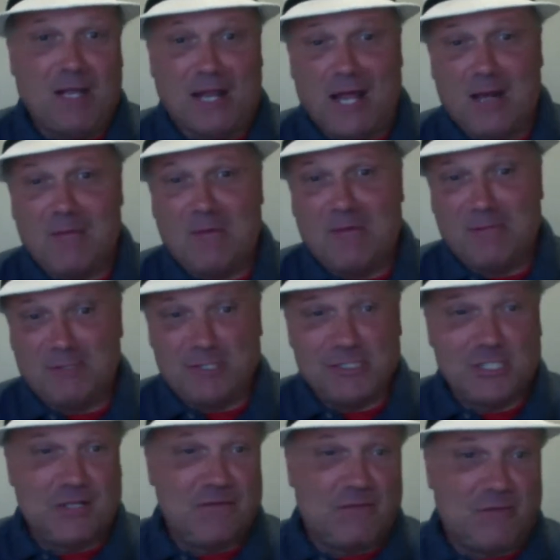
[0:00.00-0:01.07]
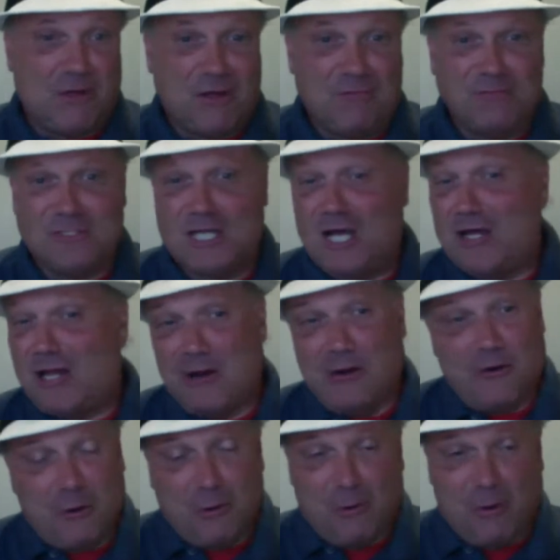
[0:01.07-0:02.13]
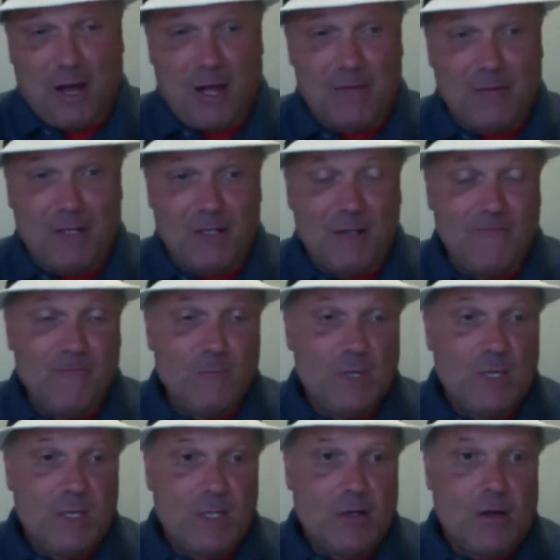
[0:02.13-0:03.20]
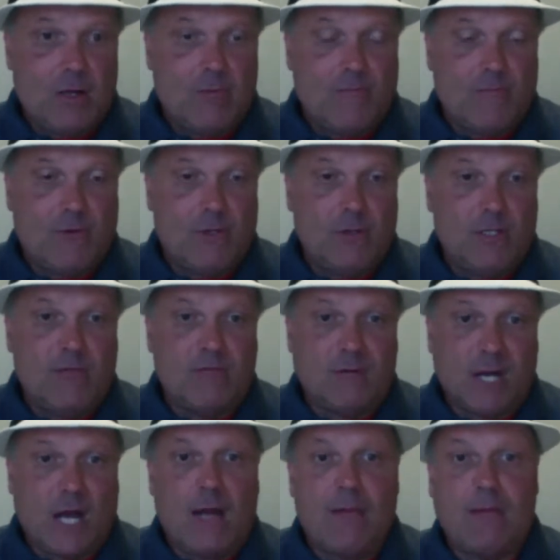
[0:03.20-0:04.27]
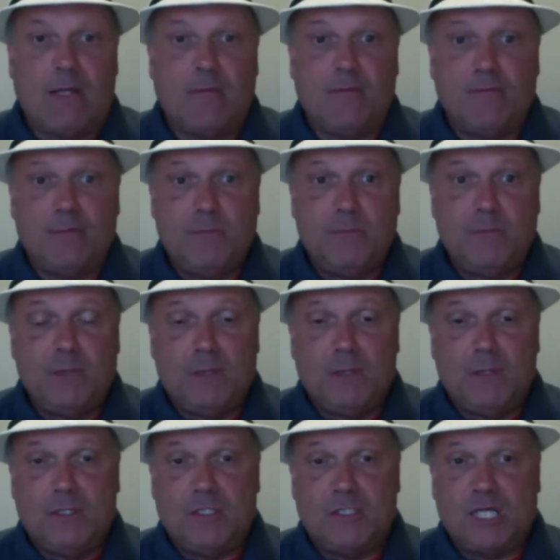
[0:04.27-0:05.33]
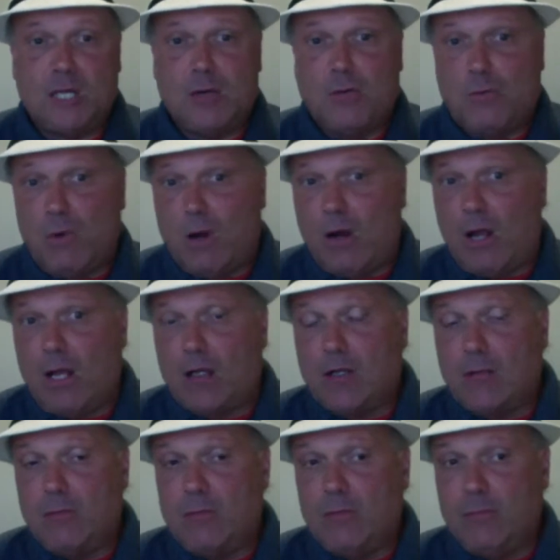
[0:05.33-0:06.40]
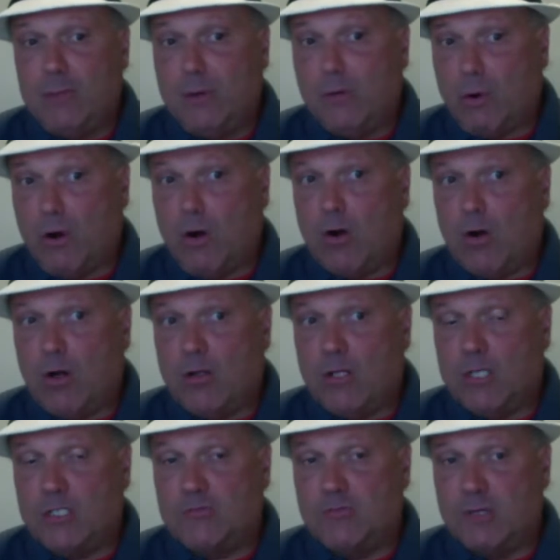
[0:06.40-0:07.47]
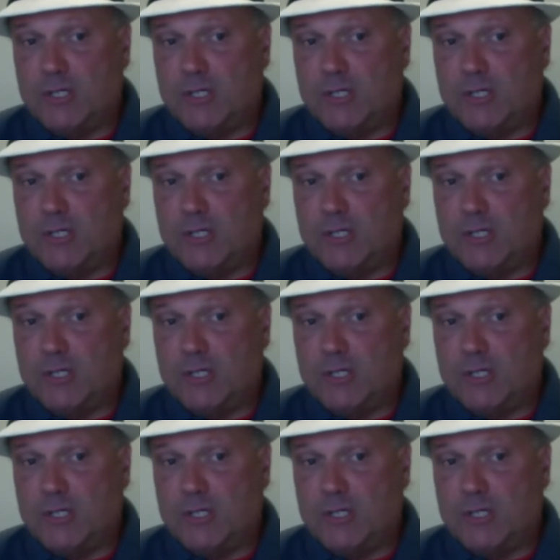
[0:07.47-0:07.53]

A lot of people just leave a thumbs down. I don't know why, but I'd prefer you leave a comment to say where I could be wrong on this.